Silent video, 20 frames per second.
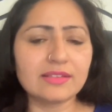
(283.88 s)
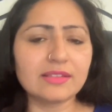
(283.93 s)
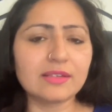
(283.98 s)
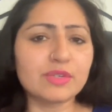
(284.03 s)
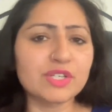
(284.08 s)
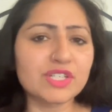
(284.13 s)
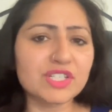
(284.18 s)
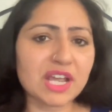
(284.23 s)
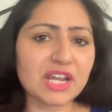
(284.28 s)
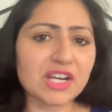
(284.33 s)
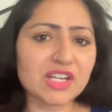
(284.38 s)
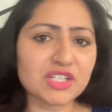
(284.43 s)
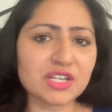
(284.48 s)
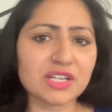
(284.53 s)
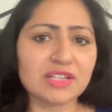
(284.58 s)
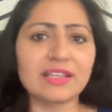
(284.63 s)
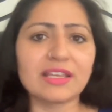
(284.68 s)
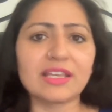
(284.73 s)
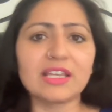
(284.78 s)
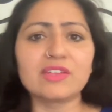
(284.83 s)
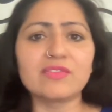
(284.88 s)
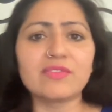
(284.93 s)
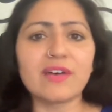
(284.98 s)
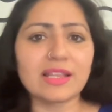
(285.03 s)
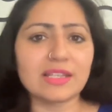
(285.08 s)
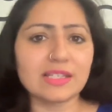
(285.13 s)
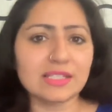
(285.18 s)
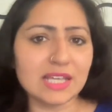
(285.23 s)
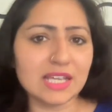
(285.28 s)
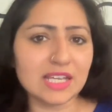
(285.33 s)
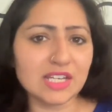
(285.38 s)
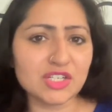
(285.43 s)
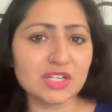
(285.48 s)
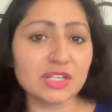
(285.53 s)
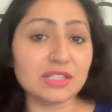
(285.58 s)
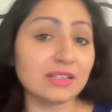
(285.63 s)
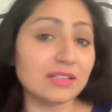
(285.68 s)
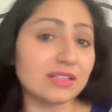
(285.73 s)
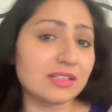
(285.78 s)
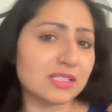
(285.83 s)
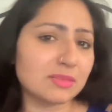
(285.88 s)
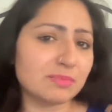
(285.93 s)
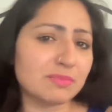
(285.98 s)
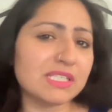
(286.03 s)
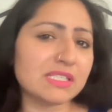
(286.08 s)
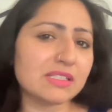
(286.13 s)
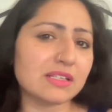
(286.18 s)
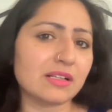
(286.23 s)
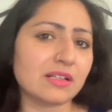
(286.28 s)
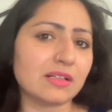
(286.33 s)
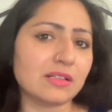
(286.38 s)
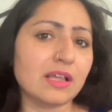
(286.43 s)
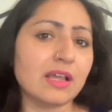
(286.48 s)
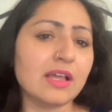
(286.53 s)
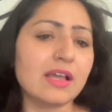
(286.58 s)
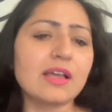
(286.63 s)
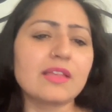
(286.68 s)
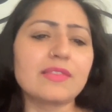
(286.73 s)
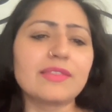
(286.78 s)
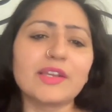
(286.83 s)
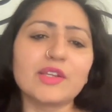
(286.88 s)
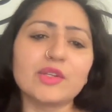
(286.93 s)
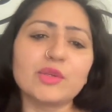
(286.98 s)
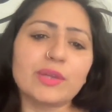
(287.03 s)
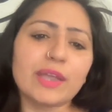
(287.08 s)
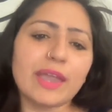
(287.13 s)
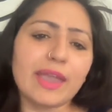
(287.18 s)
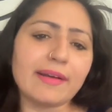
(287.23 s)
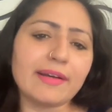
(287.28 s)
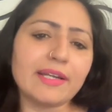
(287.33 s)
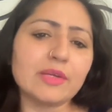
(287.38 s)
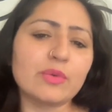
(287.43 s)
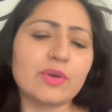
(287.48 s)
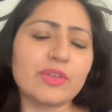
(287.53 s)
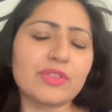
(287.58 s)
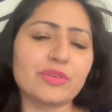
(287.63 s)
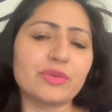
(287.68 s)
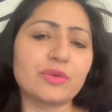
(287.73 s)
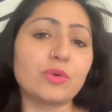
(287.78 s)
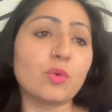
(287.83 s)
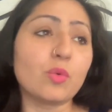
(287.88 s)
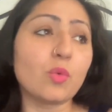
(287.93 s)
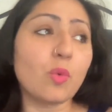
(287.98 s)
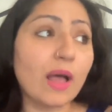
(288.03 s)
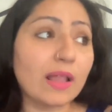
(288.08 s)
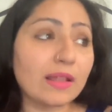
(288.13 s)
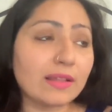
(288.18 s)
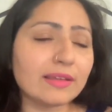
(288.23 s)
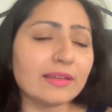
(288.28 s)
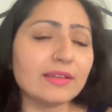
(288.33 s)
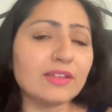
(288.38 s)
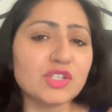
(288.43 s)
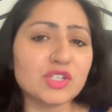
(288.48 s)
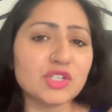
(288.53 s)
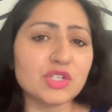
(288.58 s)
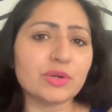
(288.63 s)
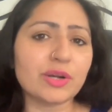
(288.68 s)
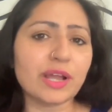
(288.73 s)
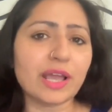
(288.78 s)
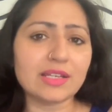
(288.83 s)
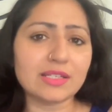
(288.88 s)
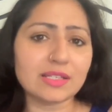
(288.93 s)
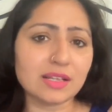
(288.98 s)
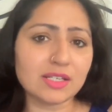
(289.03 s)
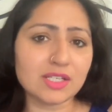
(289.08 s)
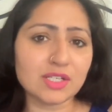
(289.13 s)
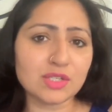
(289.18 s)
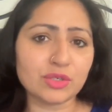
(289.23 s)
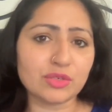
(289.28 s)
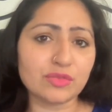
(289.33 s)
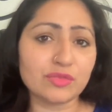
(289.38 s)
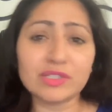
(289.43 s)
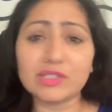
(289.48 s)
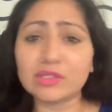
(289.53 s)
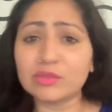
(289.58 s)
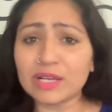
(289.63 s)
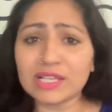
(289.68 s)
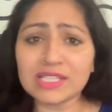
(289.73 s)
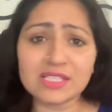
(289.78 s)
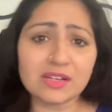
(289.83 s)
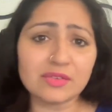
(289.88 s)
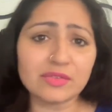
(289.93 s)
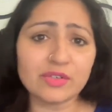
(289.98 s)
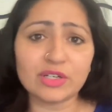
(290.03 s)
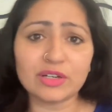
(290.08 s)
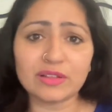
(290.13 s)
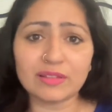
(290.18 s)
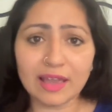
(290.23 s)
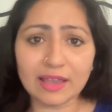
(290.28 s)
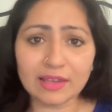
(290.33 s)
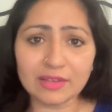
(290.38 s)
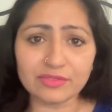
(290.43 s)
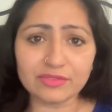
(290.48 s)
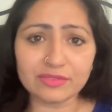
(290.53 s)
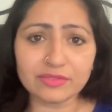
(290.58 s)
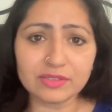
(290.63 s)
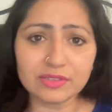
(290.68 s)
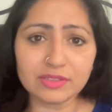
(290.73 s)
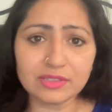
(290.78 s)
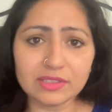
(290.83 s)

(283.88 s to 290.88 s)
the rejection, the invalidation, the dismissal that you carry with you well into your adulthood for the rest of your life.